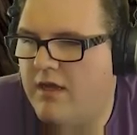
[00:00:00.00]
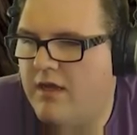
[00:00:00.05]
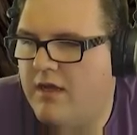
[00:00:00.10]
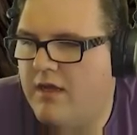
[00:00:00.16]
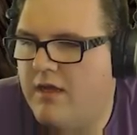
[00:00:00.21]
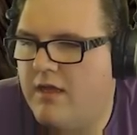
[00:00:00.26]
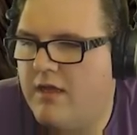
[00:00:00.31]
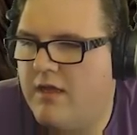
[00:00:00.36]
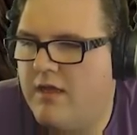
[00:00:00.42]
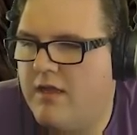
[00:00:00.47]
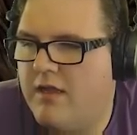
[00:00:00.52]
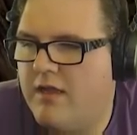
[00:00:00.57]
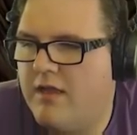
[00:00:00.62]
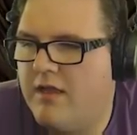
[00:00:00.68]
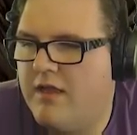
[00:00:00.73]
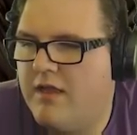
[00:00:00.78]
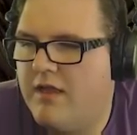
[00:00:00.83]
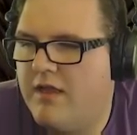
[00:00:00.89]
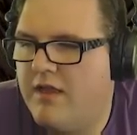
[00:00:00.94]
buried
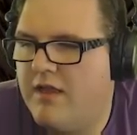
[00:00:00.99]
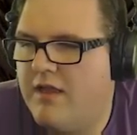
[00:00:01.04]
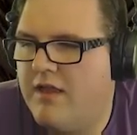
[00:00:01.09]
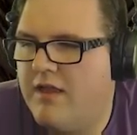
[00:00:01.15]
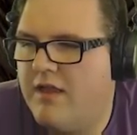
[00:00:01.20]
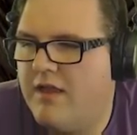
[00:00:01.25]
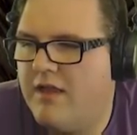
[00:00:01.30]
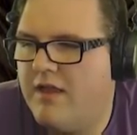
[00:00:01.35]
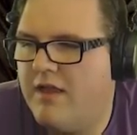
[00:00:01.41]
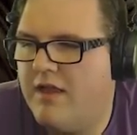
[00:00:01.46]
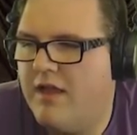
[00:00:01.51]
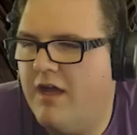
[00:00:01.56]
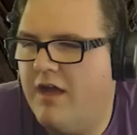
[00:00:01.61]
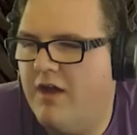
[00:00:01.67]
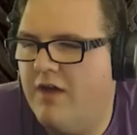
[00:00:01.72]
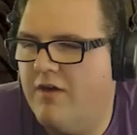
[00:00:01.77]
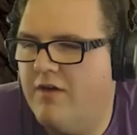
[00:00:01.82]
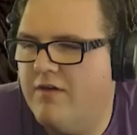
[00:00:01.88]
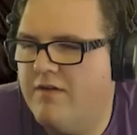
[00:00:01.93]
themselves with it for some
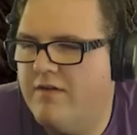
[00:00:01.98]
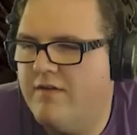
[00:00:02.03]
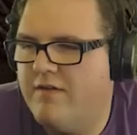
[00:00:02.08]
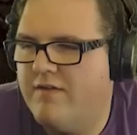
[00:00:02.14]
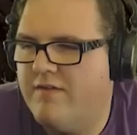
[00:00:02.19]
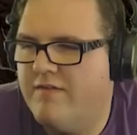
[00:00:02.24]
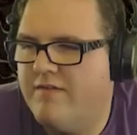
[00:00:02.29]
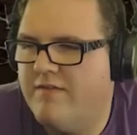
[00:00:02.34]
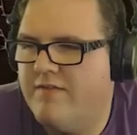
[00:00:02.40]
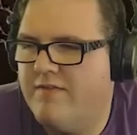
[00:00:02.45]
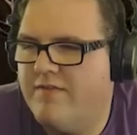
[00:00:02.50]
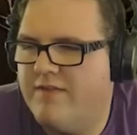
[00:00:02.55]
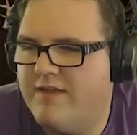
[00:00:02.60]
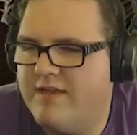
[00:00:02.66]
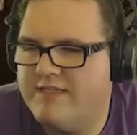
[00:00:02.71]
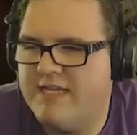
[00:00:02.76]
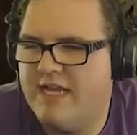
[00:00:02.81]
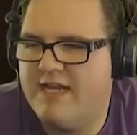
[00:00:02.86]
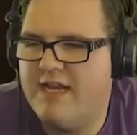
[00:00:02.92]
damn oh. reason.
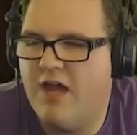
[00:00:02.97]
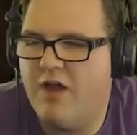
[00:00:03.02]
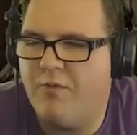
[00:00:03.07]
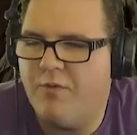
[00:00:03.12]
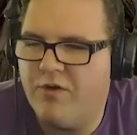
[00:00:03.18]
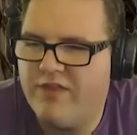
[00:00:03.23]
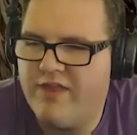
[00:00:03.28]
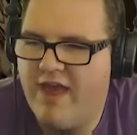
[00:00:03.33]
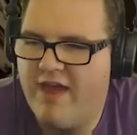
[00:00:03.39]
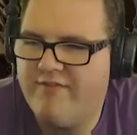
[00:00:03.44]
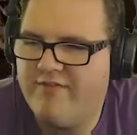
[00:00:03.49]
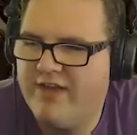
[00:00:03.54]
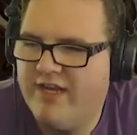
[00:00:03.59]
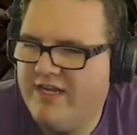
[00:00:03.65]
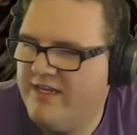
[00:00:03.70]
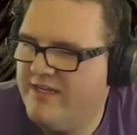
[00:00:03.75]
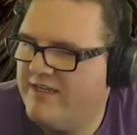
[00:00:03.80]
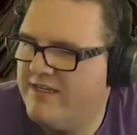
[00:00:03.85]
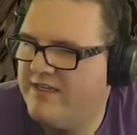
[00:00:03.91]
Is that not worth
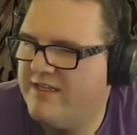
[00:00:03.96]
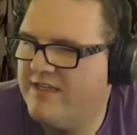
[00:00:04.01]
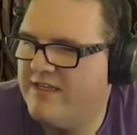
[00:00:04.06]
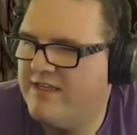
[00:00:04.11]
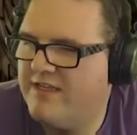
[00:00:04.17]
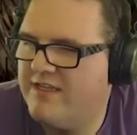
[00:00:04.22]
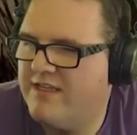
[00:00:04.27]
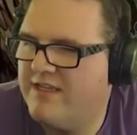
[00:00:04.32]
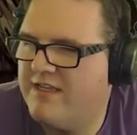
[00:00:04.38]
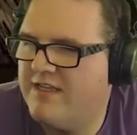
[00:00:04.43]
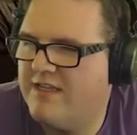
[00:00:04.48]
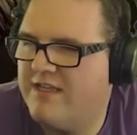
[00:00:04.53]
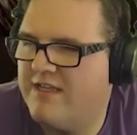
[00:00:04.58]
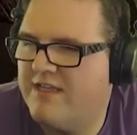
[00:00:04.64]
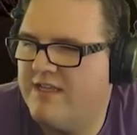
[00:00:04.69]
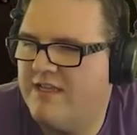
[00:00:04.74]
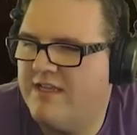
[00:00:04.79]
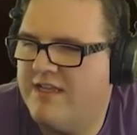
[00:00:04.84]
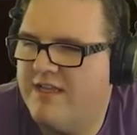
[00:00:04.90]
having? I have
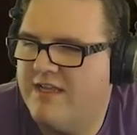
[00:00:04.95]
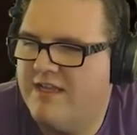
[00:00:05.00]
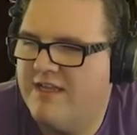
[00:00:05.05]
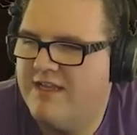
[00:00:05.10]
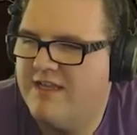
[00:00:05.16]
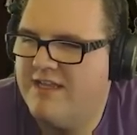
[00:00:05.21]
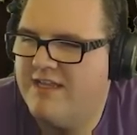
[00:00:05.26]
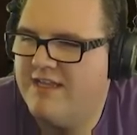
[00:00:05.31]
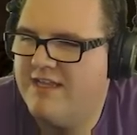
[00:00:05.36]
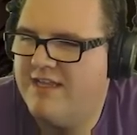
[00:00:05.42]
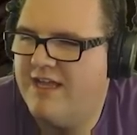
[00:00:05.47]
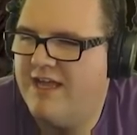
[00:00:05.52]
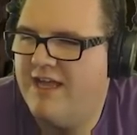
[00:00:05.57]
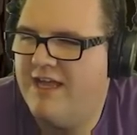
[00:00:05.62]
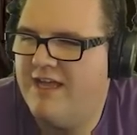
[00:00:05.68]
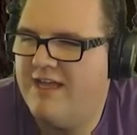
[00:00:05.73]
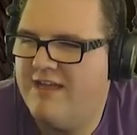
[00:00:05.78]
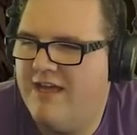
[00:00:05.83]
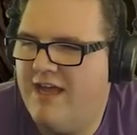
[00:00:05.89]
no idea, you know?
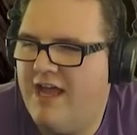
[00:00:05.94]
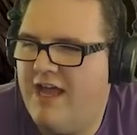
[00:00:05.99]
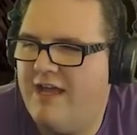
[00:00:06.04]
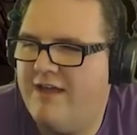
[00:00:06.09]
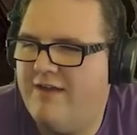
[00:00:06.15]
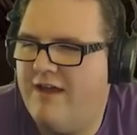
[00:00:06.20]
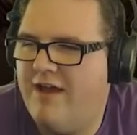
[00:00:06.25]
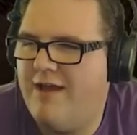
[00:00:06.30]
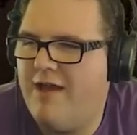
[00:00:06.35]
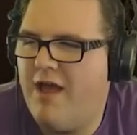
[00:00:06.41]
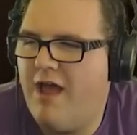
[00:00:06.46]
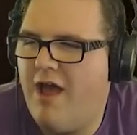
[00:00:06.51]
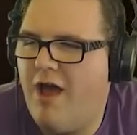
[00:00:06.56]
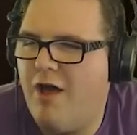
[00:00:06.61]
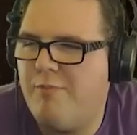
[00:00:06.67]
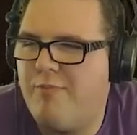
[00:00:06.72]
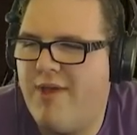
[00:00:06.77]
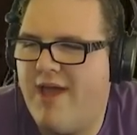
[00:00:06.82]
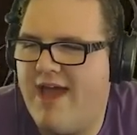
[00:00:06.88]
Uh, I, there's I, a lot I, of
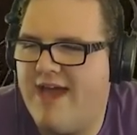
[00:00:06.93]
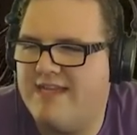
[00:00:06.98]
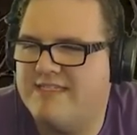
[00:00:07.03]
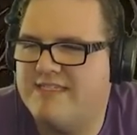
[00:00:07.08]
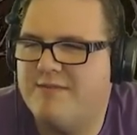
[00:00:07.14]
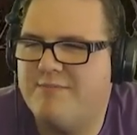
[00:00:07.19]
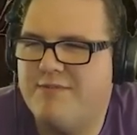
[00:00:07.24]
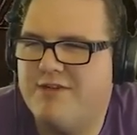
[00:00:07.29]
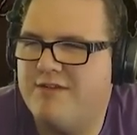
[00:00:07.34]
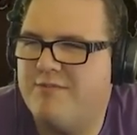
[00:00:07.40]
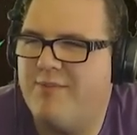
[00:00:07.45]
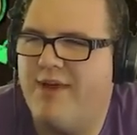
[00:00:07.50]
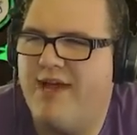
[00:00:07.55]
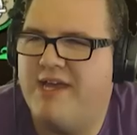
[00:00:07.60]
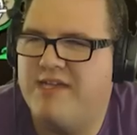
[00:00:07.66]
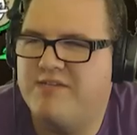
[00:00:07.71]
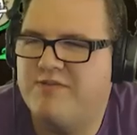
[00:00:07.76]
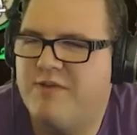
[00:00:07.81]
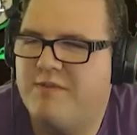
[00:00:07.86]
items. I'll pass. I'm gonna
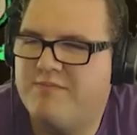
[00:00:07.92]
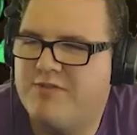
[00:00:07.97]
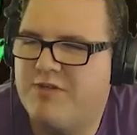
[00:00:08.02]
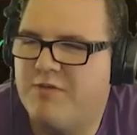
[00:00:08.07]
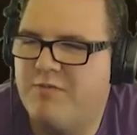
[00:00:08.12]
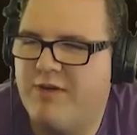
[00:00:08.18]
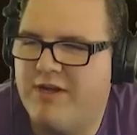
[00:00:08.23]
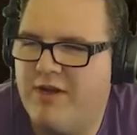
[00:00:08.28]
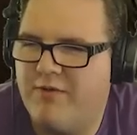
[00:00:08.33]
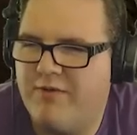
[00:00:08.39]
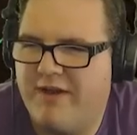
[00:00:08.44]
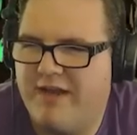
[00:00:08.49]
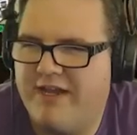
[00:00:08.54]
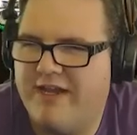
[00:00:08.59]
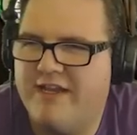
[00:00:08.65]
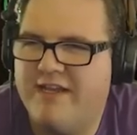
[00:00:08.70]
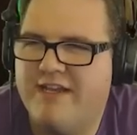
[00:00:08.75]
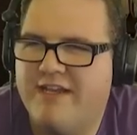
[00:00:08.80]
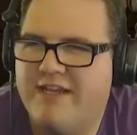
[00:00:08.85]
pass. I'm yeah, there's a lot
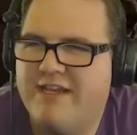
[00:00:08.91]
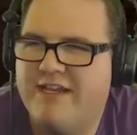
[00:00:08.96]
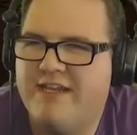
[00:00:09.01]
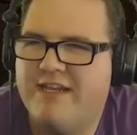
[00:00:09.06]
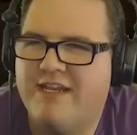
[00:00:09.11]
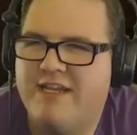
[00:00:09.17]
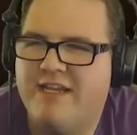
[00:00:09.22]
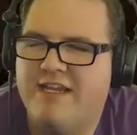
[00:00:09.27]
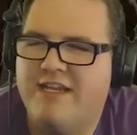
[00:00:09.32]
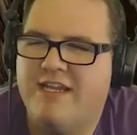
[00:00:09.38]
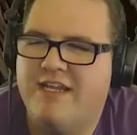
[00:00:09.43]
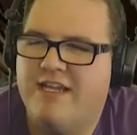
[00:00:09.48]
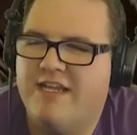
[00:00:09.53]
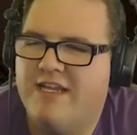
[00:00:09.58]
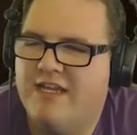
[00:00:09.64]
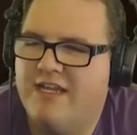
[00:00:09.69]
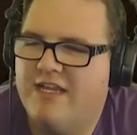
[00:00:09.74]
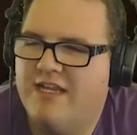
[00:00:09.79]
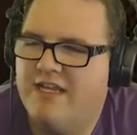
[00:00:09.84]
of items in here
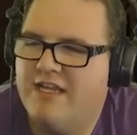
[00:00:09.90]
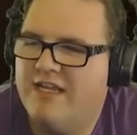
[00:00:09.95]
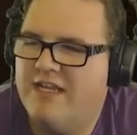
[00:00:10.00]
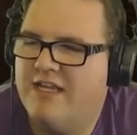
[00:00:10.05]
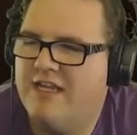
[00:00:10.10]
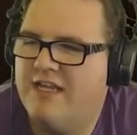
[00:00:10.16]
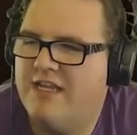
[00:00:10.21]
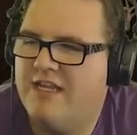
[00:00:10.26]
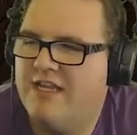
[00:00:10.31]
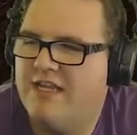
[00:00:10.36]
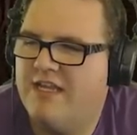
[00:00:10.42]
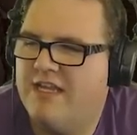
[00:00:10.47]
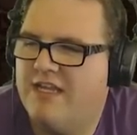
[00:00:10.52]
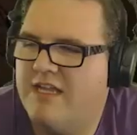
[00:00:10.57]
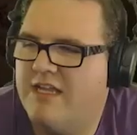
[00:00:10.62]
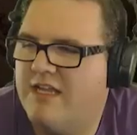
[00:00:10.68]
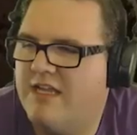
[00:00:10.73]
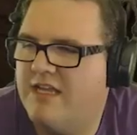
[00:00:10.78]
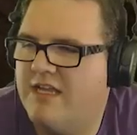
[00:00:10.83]
that I figure are
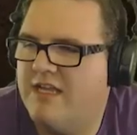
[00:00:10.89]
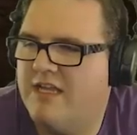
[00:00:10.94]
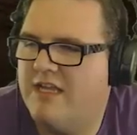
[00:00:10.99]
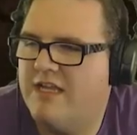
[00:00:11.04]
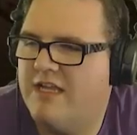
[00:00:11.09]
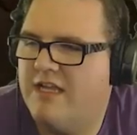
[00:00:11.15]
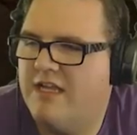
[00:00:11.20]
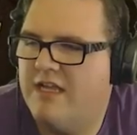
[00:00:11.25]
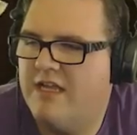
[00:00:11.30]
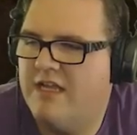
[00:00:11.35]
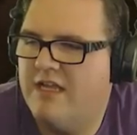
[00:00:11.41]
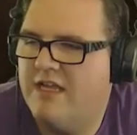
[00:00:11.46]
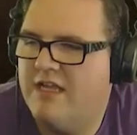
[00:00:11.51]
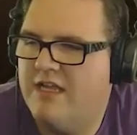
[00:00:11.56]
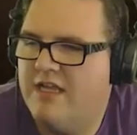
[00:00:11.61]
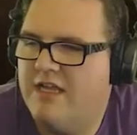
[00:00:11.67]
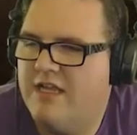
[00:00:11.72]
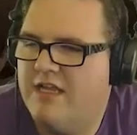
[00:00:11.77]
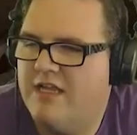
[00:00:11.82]
junk, but you never know.
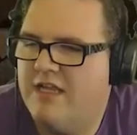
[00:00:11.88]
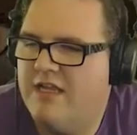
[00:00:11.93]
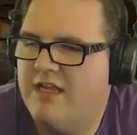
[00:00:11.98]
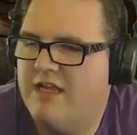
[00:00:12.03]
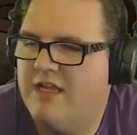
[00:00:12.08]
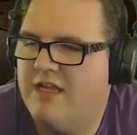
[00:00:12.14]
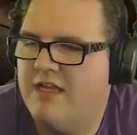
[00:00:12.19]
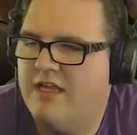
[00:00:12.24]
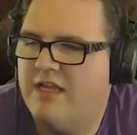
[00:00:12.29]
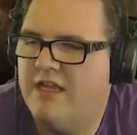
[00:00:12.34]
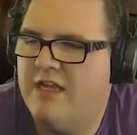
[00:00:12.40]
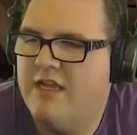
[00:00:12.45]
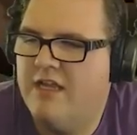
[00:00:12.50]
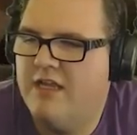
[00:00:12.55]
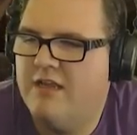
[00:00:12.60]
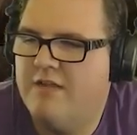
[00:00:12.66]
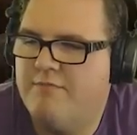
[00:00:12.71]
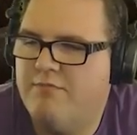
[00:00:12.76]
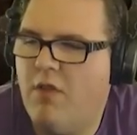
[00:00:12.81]
They might actually
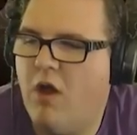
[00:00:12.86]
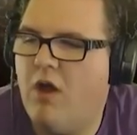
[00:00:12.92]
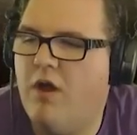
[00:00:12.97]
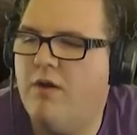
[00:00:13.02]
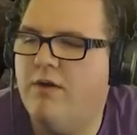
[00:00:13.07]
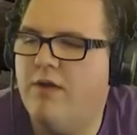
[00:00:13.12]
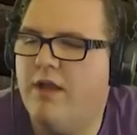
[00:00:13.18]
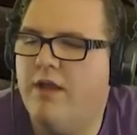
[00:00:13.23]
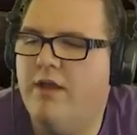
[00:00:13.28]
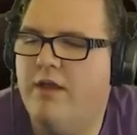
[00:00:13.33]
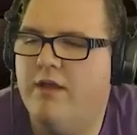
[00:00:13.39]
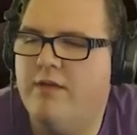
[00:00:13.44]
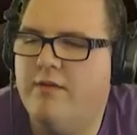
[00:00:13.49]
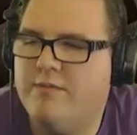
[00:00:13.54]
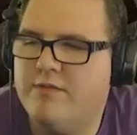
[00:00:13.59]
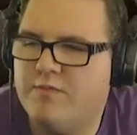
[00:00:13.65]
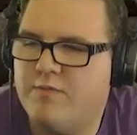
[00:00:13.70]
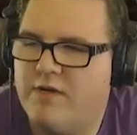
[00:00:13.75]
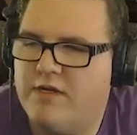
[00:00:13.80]
be. No, yeah, I
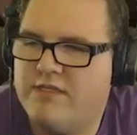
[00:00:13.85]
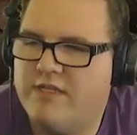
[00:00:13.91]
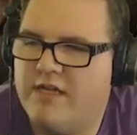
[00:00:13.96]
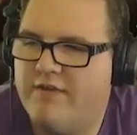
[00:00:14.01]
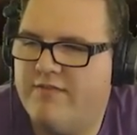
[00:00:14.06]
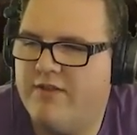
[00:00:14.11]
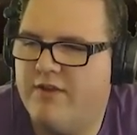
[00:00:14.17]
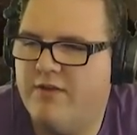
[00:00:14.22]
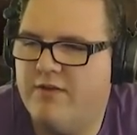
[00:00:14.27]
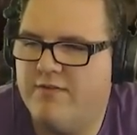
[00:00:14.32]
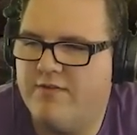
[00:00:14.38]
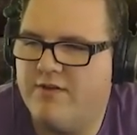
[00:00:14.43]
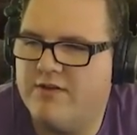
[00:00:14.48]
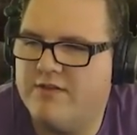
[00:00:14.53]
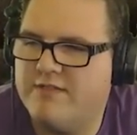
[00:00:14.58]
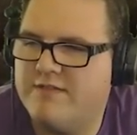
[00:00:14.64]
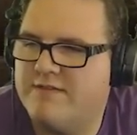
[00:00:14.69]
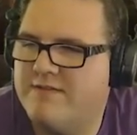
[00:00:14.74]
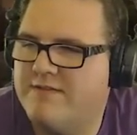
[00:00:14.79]
almost walked off the
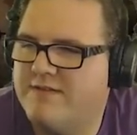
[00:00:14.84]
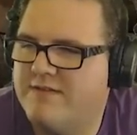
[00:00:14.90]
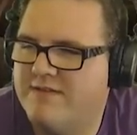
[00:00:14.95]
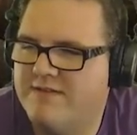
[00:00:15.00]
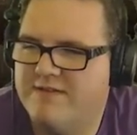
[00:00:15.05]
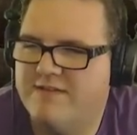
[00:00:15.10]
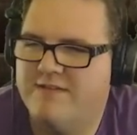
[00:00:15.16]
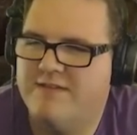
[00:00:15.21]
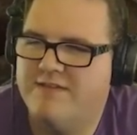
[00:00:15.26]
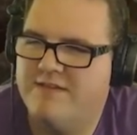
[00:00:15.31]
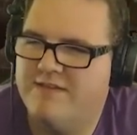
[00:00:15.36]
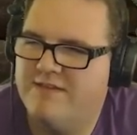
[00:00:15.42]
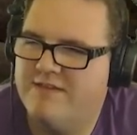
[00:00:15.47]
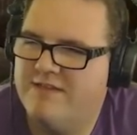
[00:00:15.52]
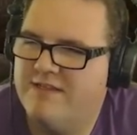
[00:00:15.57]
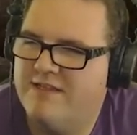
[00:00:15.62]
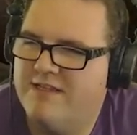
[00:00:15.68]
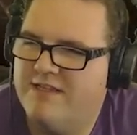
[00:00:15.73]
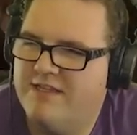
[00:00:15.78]
universe. No, you
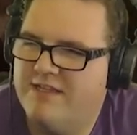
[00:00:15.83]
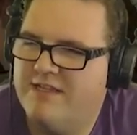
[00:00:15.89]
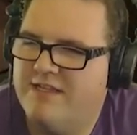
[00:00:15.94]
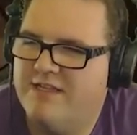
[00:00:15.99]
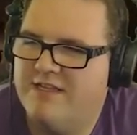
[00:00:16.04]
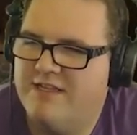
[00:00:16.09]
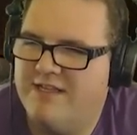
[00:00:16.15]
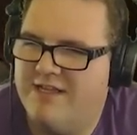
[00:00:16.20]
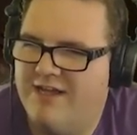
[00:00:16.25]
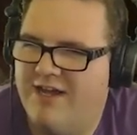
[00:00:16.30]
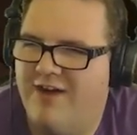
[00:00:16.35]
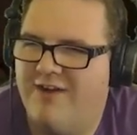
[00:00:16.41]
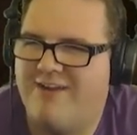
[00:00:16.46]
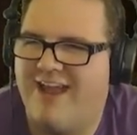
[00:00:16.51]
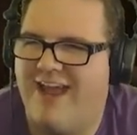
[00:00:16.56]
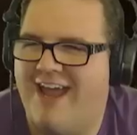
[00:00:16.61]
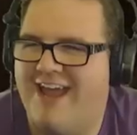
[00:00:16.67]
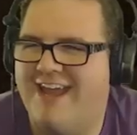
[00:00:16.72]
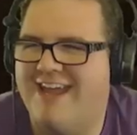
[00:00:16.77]
can't. I've tried.
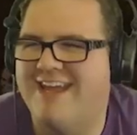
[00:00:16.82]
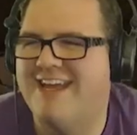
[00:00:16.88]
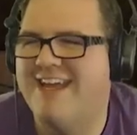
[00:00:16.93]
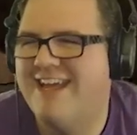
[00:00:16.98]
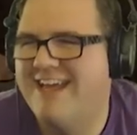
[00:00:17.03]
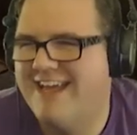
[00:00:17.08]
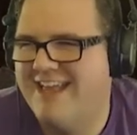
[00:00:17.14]
Okay.